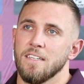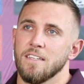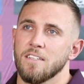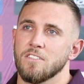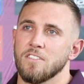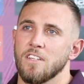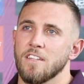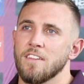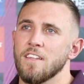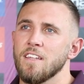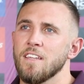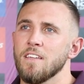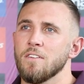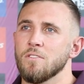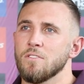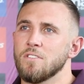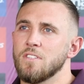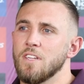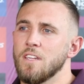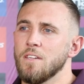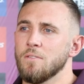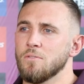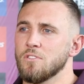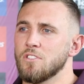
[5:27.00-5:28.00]
because I think
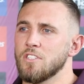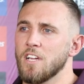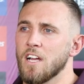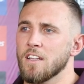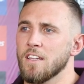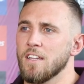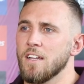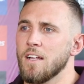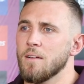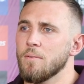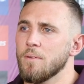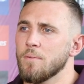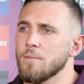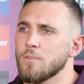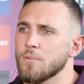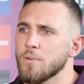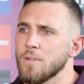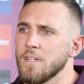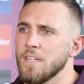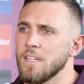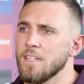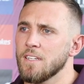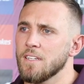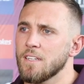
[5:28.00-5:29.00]
he was juggling up
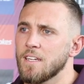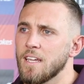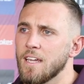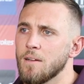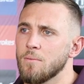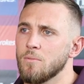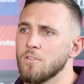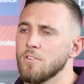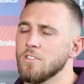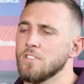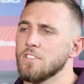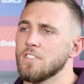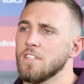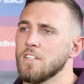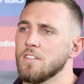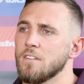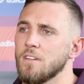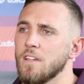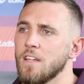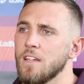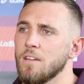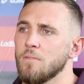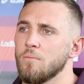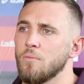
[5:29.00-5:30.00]
between Cowboys
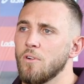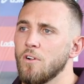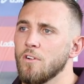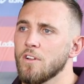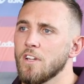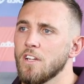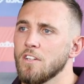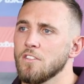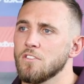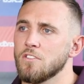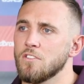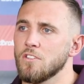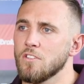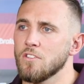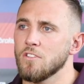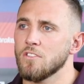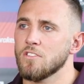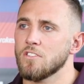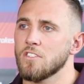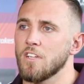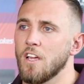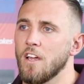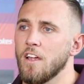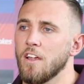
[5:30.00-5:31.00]
and Broncos too,
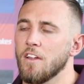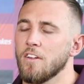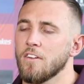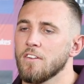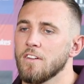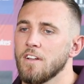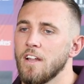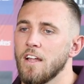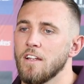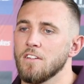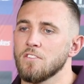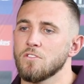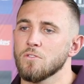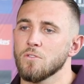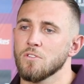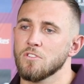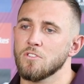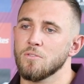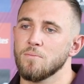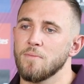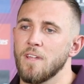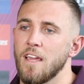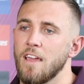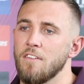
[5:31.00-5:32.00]
so it's
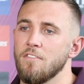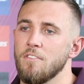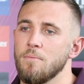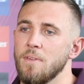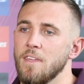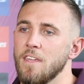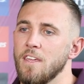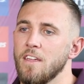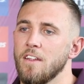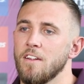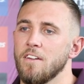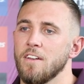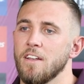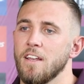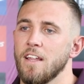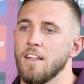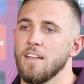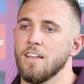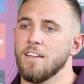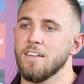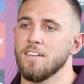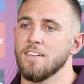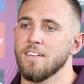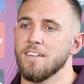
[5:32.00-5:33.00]
awesome to have him
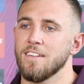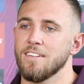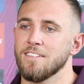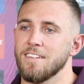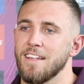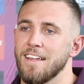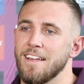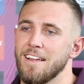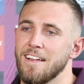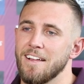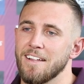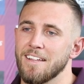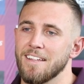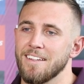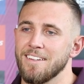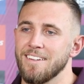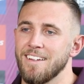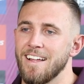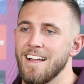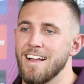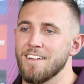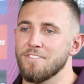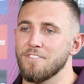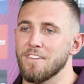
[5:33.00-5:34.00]
here, and
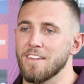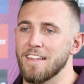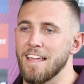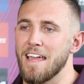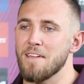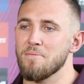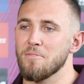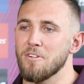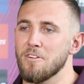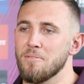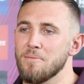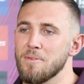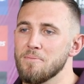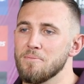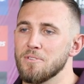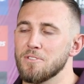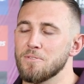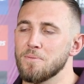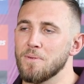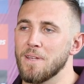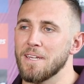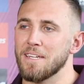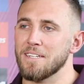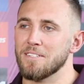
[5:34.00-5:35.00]
after the game, I remember
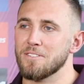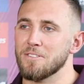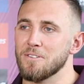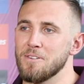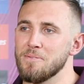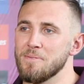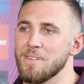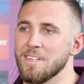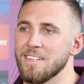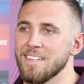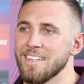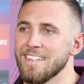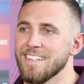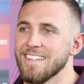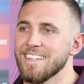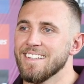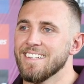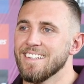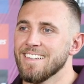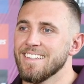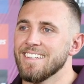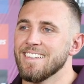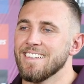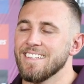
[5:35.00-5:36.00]
speaking to him,
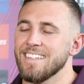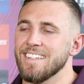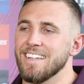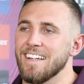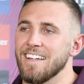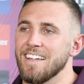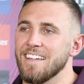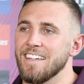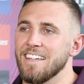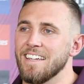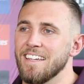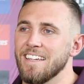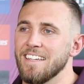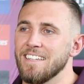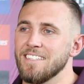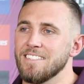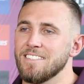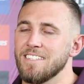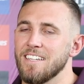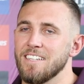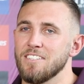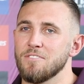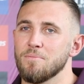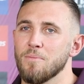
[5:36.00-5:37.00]
and
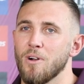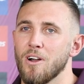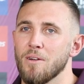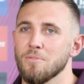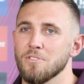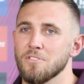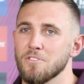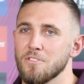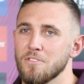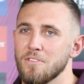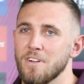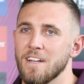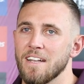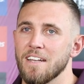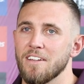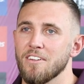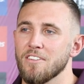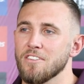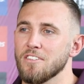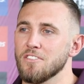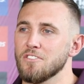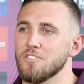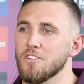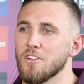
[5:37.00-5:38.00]
his mind was already
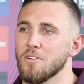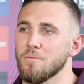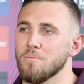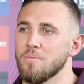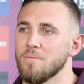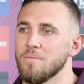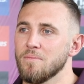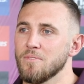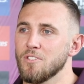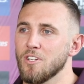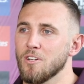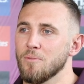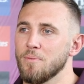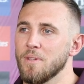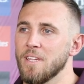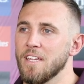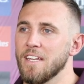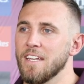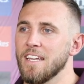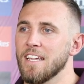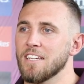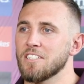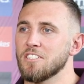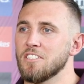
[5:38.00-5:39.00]
on the job
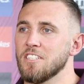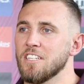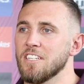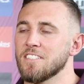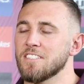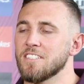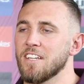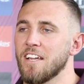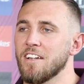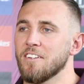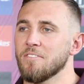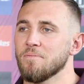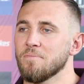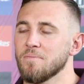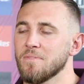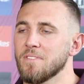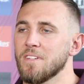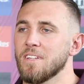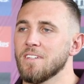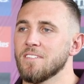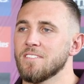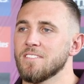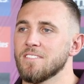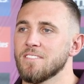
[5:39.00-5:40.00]
here next year, so
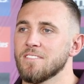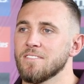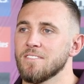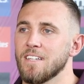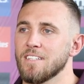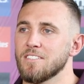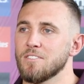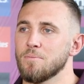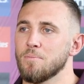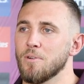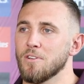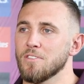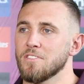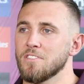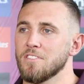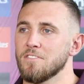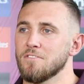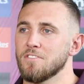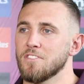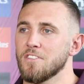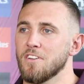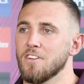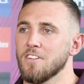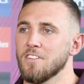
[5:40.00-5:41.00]
that's a
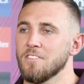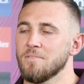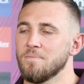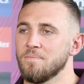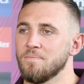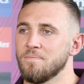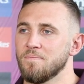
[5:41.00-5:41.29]
positive sign.